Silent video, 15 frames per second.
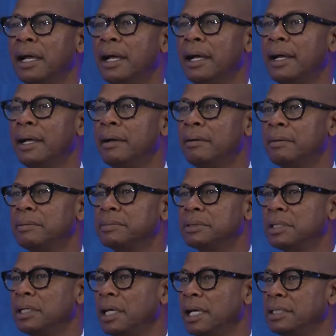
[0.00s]
uh,
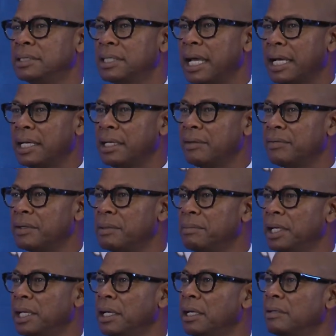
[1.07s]
the executive
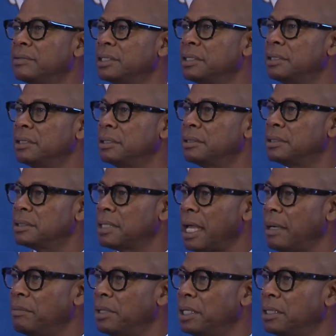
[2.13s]
committee of the
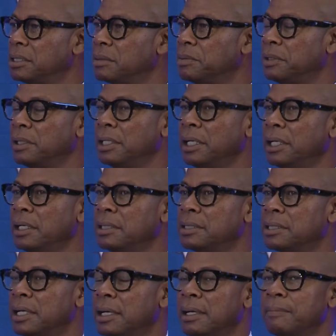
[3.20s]
state municipal leagues.